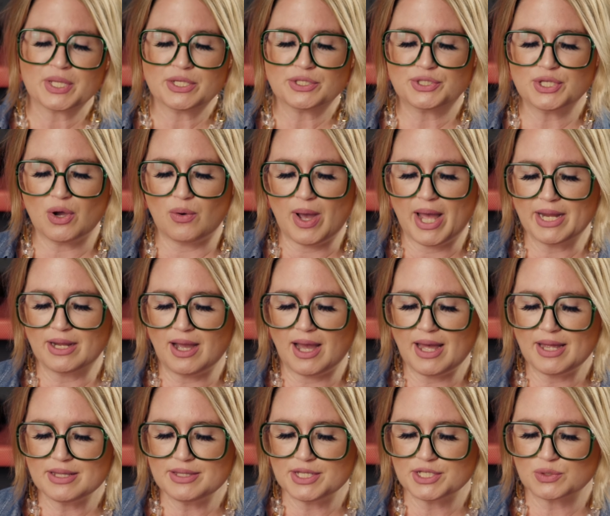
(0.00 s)
so I
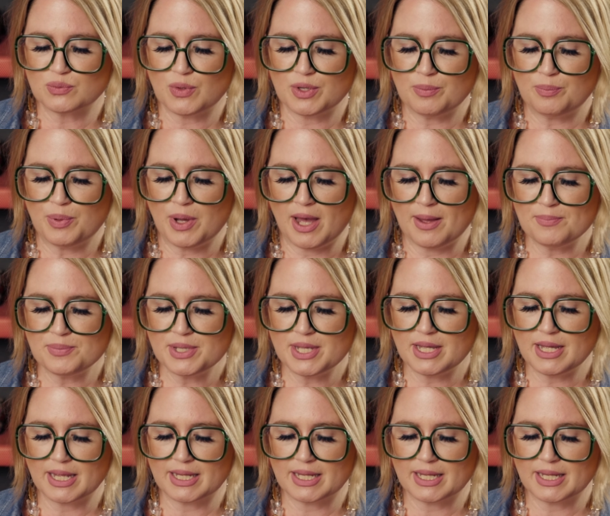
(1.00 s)
got this one pumpkin.